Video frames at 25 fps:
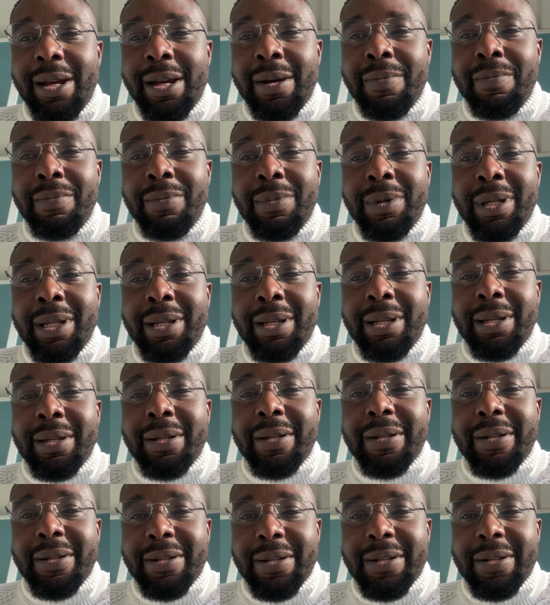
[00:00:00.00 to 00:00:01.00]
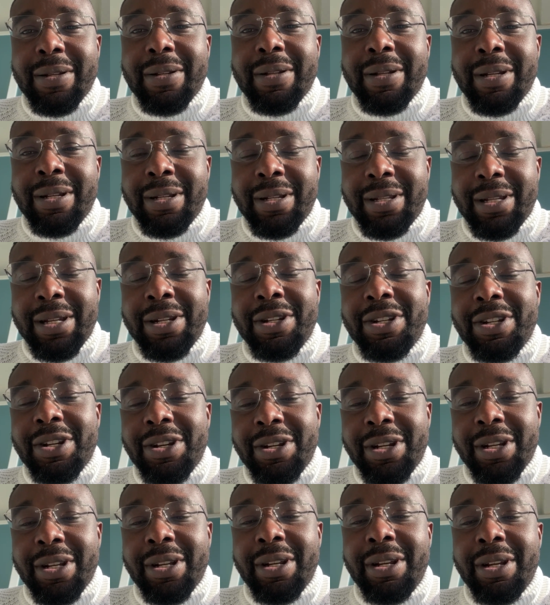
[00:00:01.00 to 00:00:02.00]
Uh, it's a
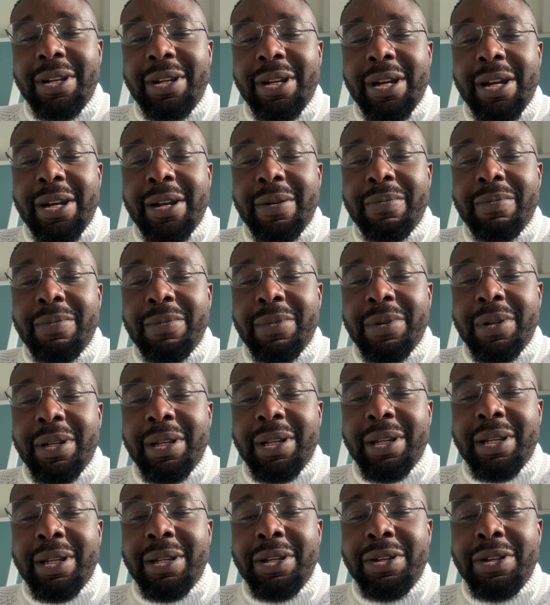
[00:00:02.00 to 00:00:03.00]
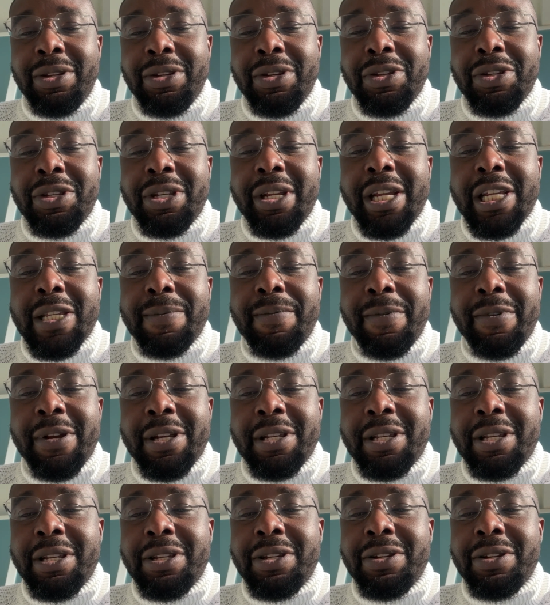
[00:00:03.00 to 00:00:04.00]
journey. Use the
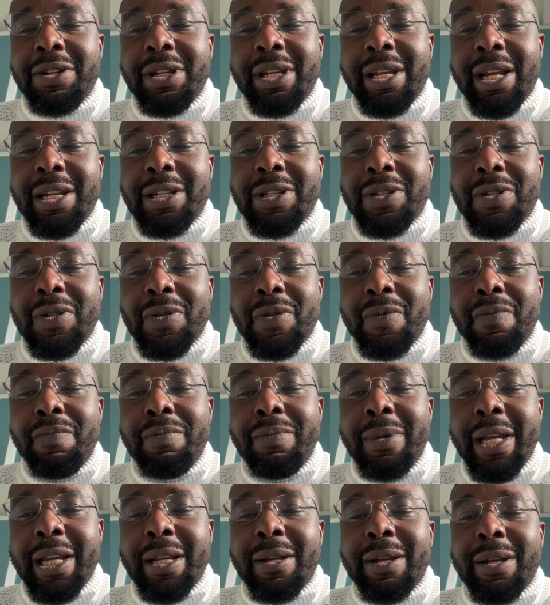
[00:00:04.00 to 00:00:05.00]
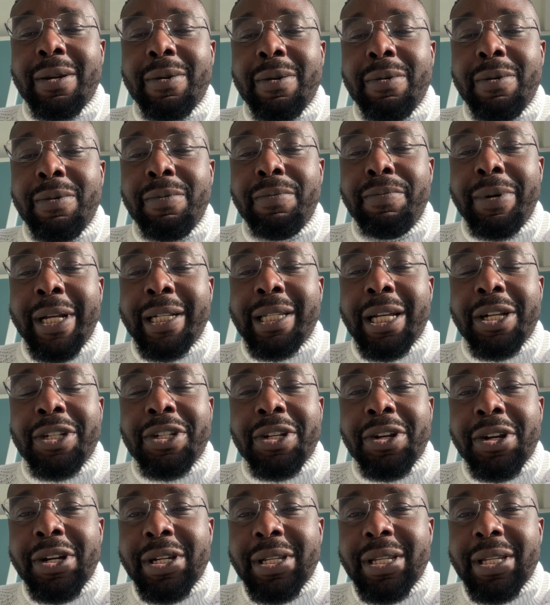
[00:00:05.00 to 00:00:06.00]
experiences you get to make better
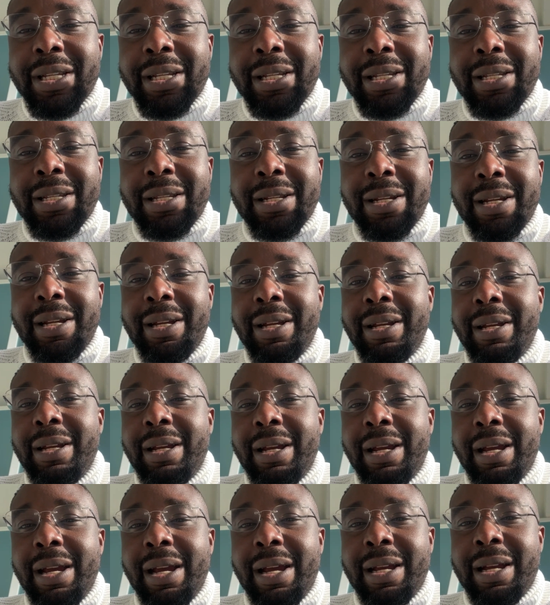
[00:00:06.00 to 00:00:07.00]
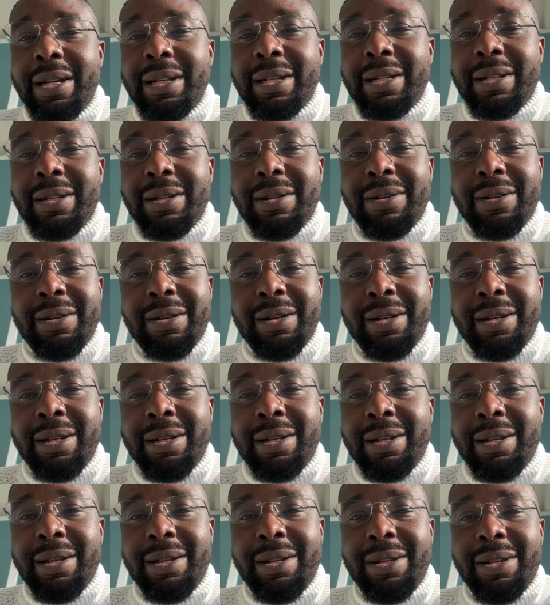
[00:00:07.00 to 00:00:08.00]
choices, and
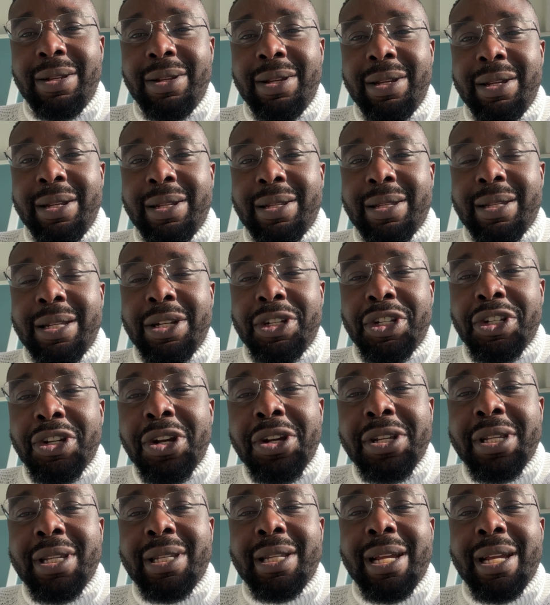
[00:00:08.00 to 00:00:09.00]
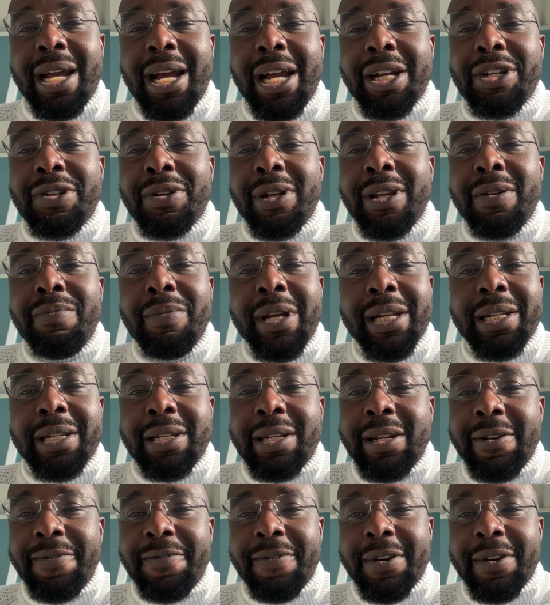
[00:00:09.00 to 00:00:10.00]
it, it's the choices that actually make
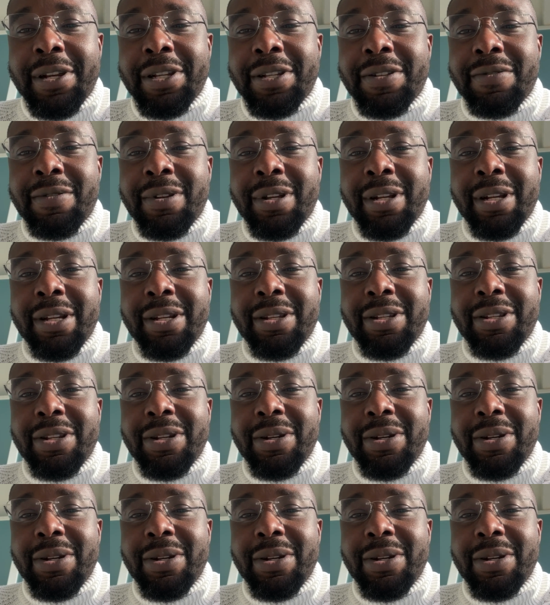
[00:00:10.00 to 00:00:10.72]
the difference, really.